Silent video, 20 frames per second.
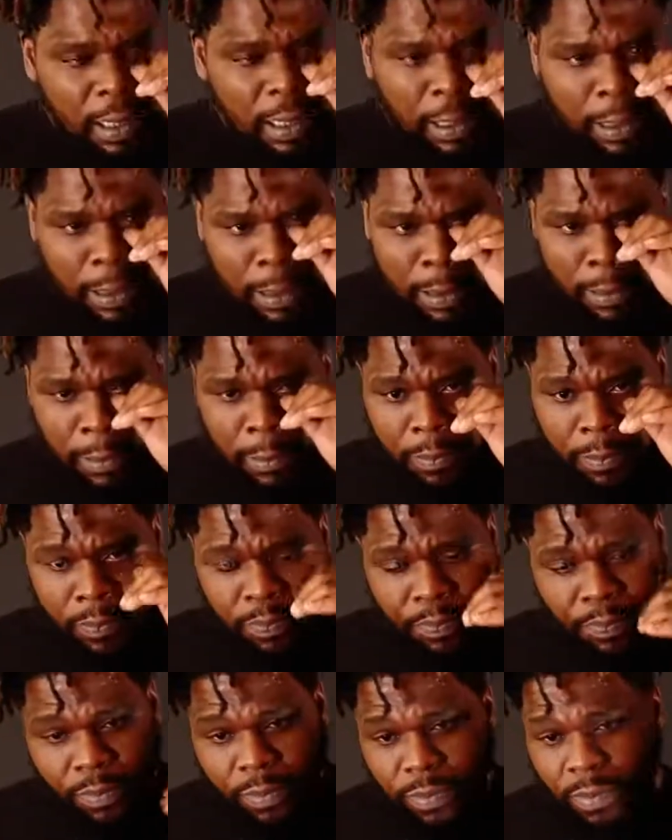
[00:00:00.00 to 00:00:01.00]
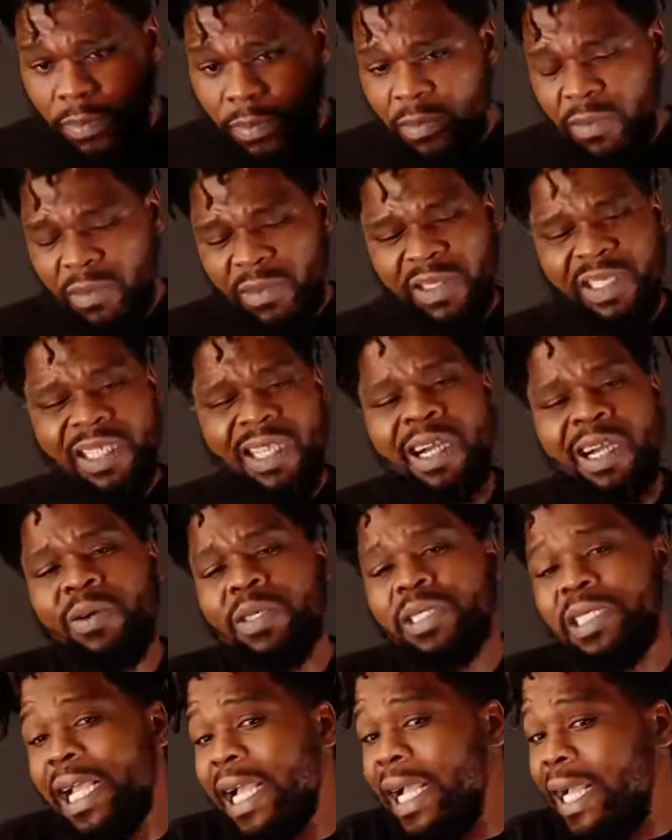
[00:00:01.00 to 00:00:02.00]
I
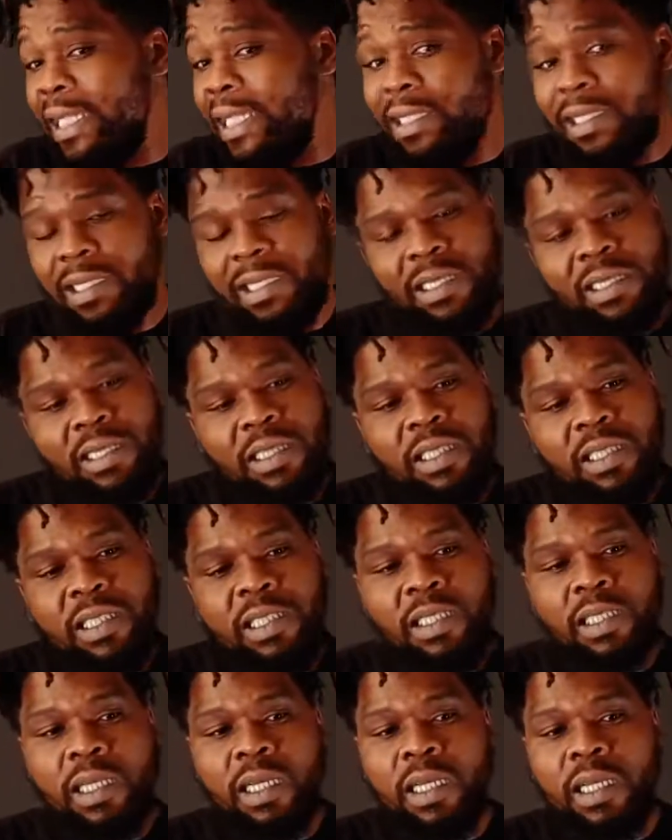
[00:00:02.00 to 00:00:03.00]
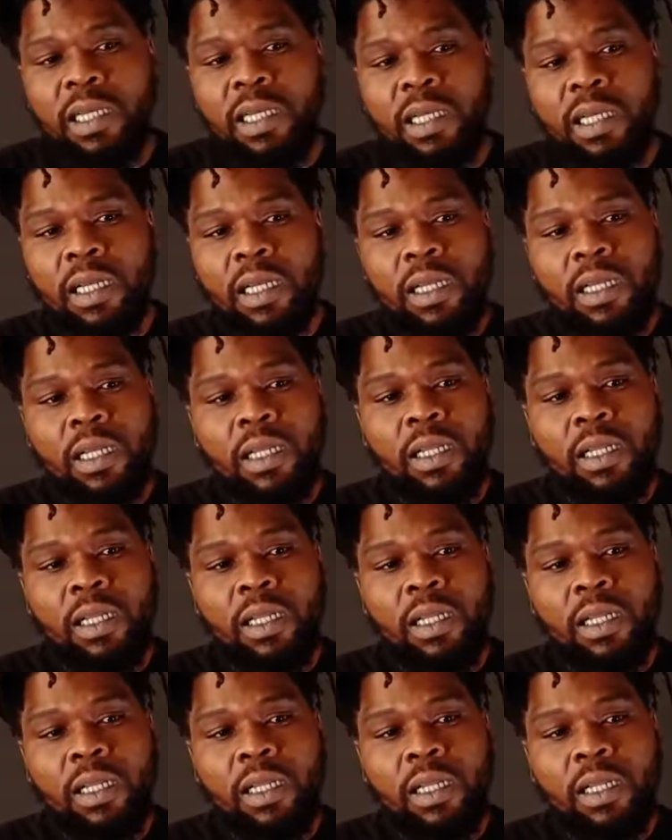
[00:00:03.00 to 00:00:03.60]
was asked to,